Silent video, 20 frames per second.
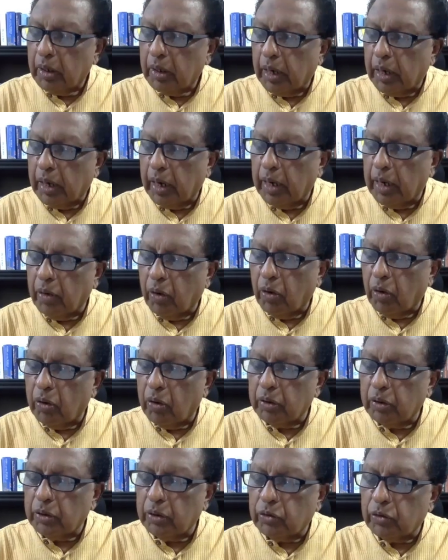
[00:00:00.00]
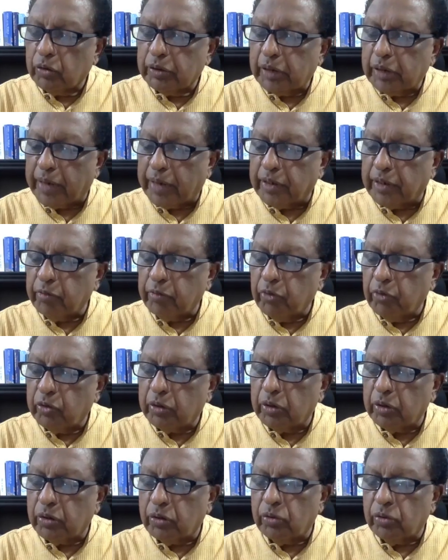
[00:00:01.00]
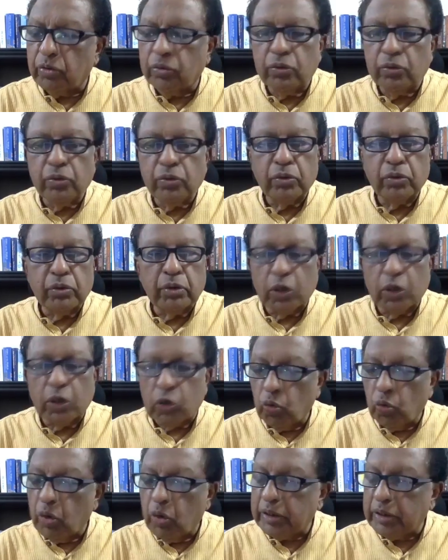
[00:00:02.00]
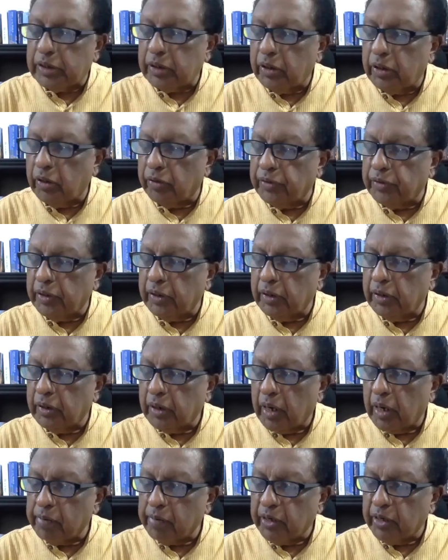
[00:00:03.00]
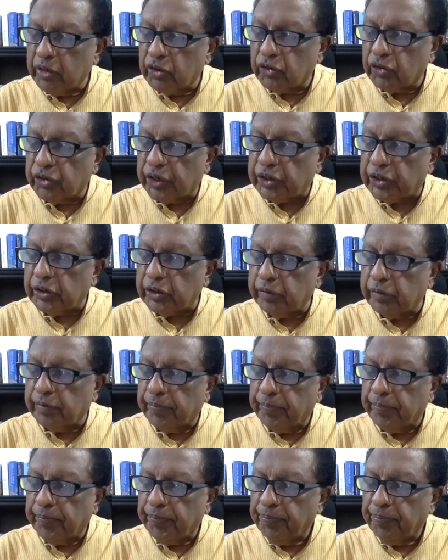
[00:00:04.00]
And all this was attributed to the cruelty of the administration.